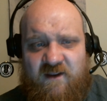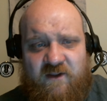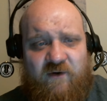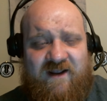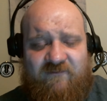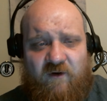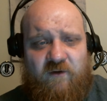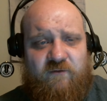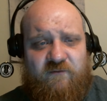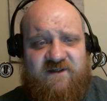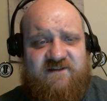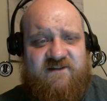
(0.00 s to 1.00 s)
They'll have all the
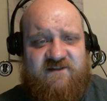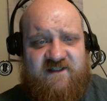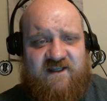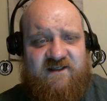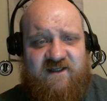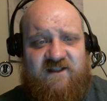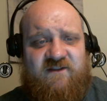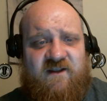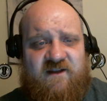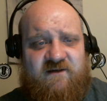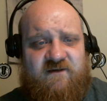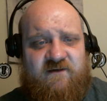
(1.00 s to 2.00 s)
reasons they need
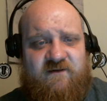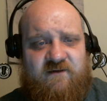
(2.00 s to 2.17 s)
then.